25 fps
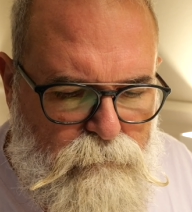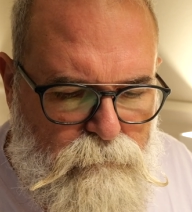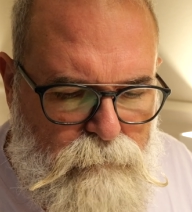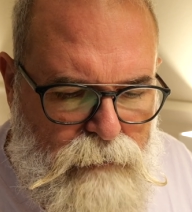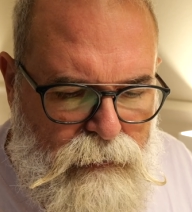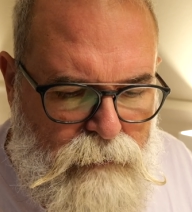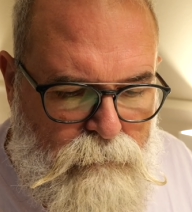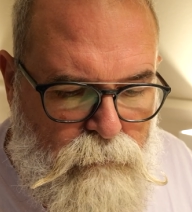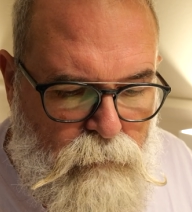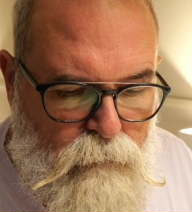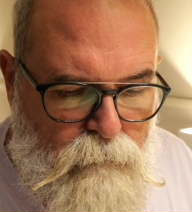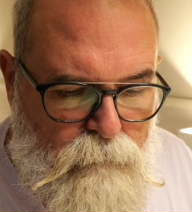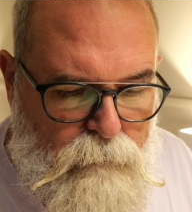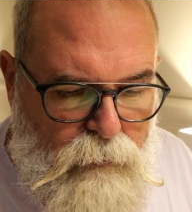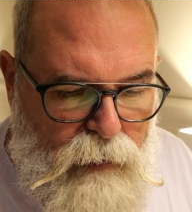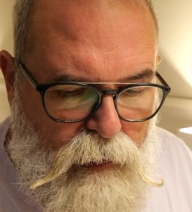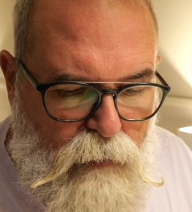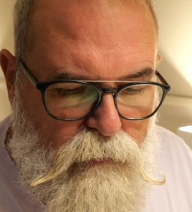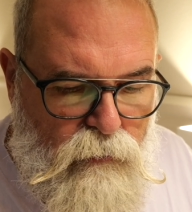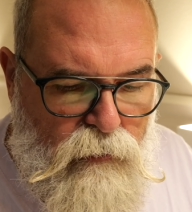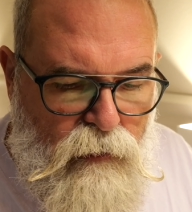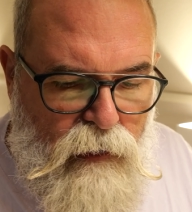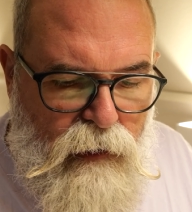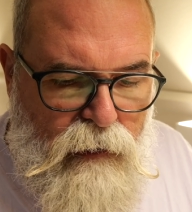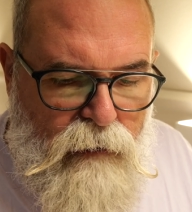minimum
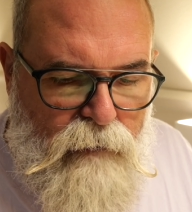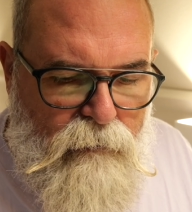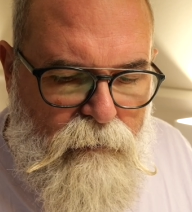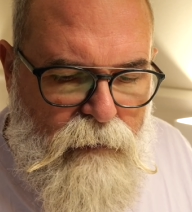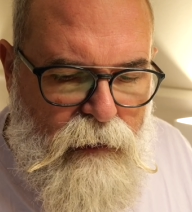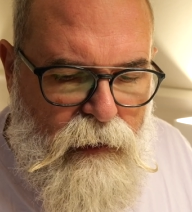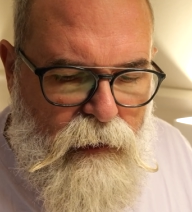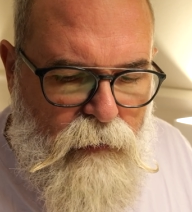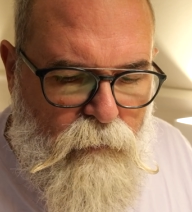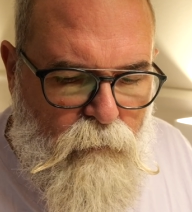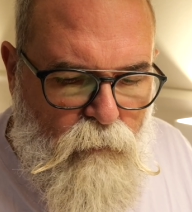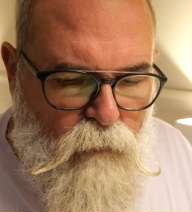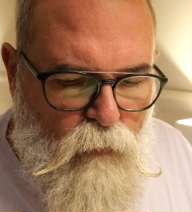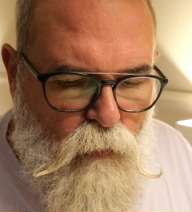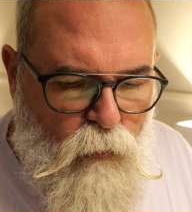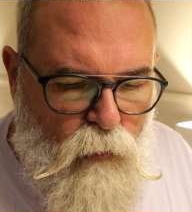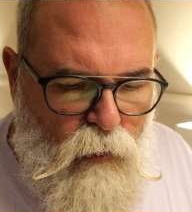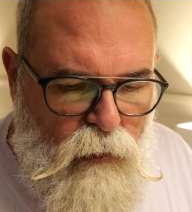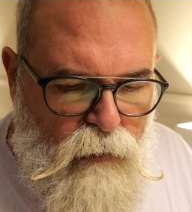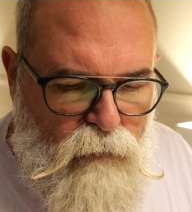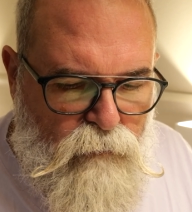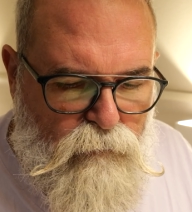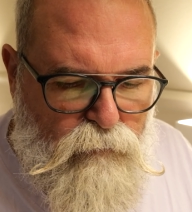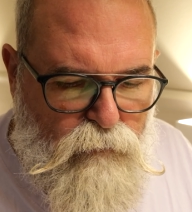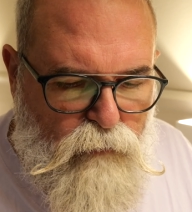power, and
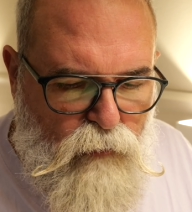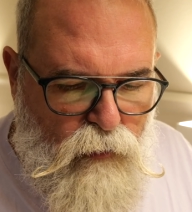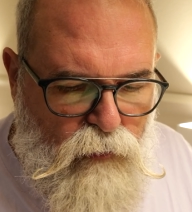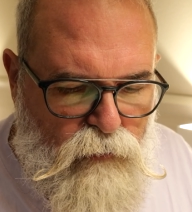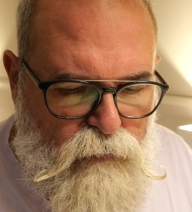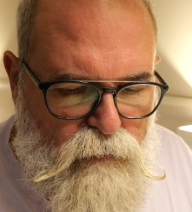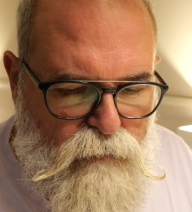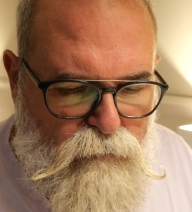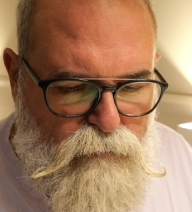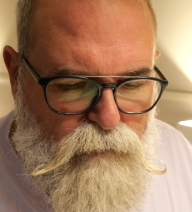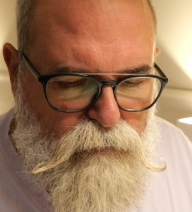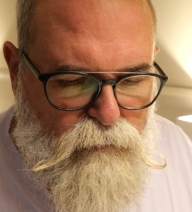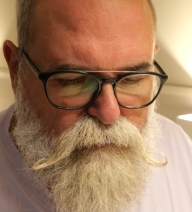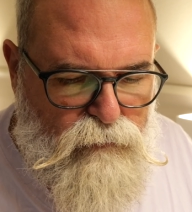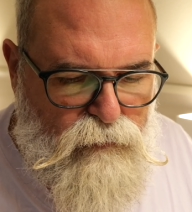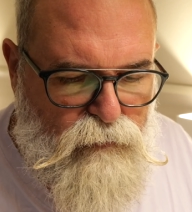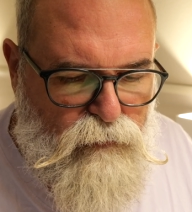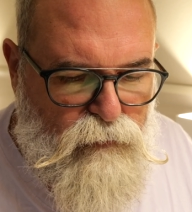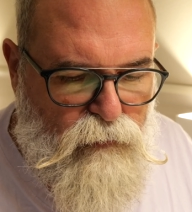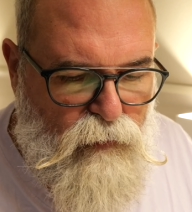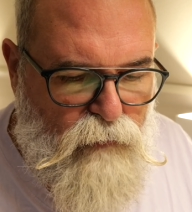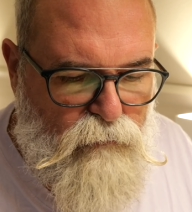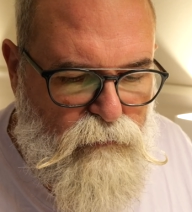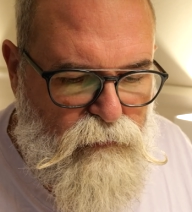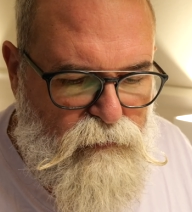
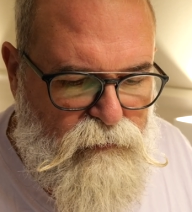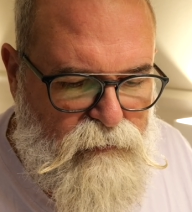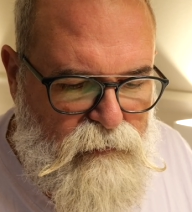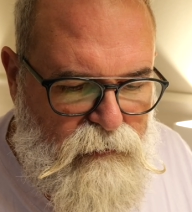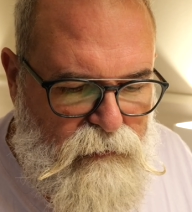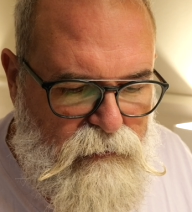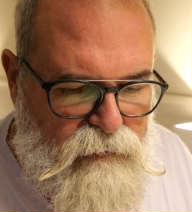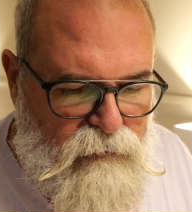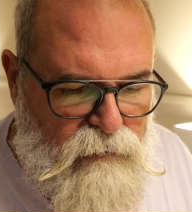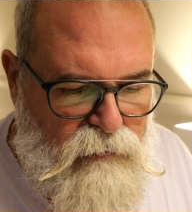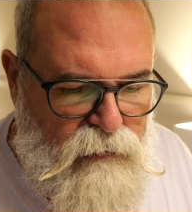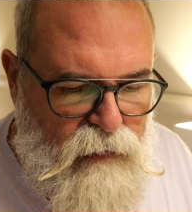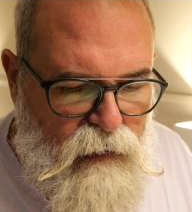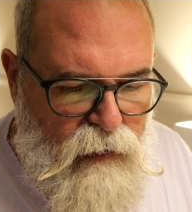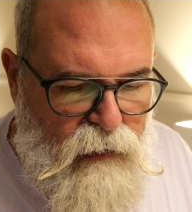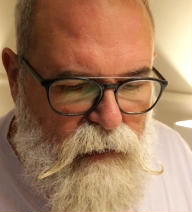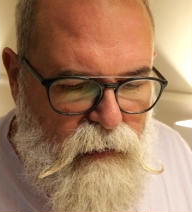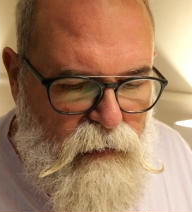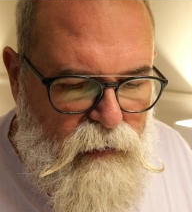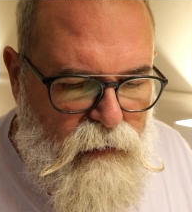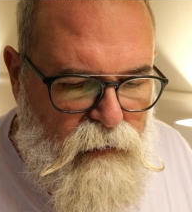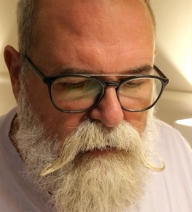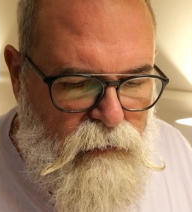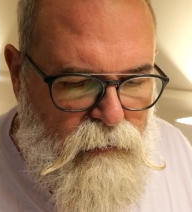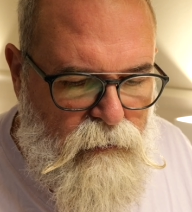1/450th of a second
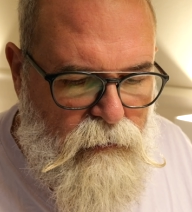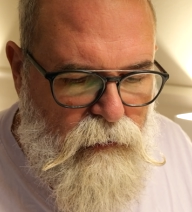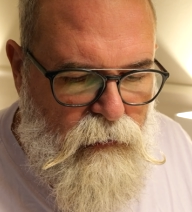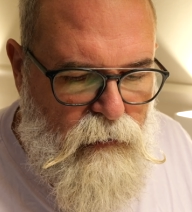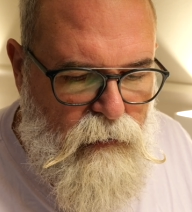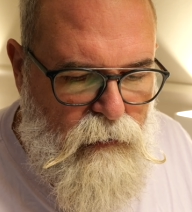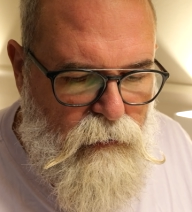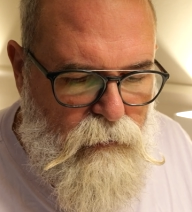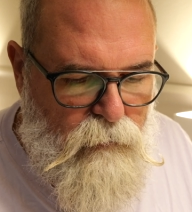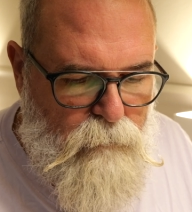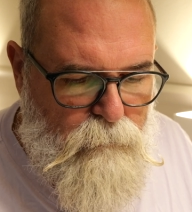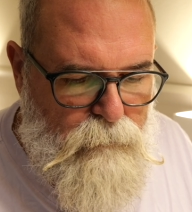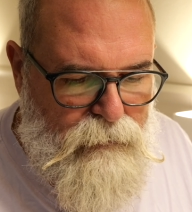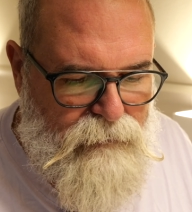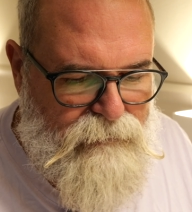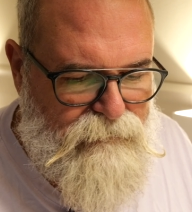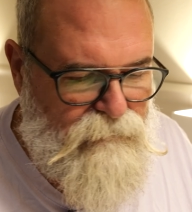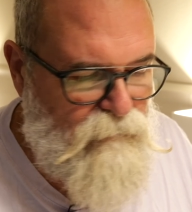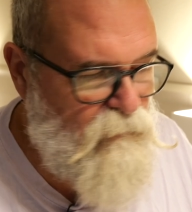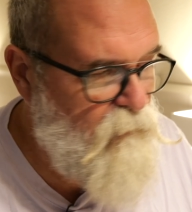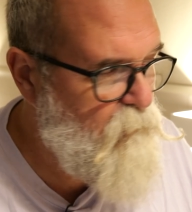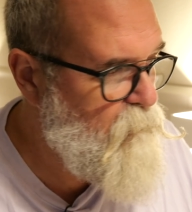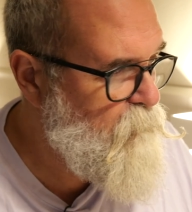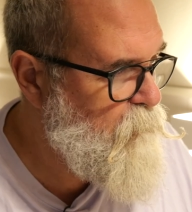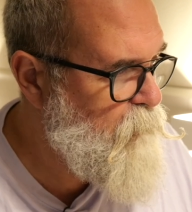in
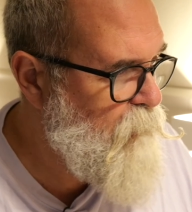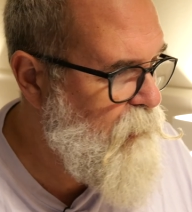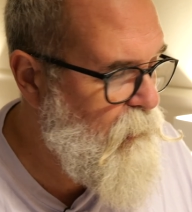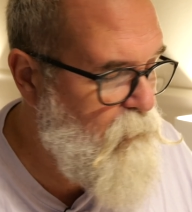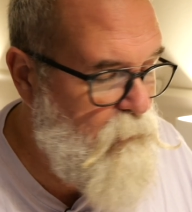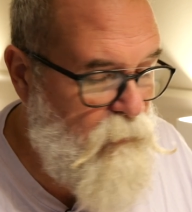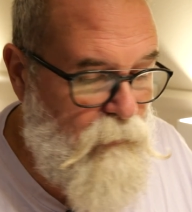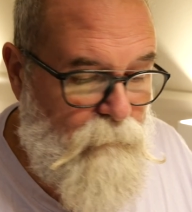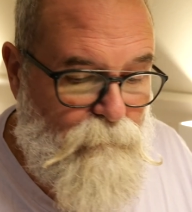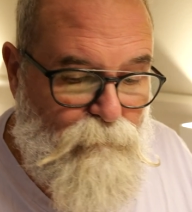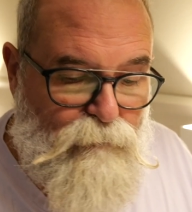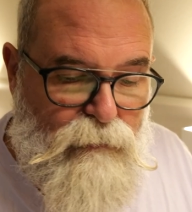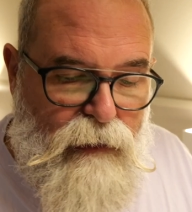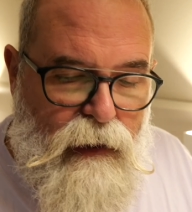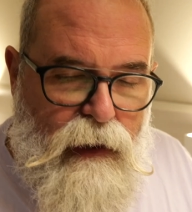maximum power.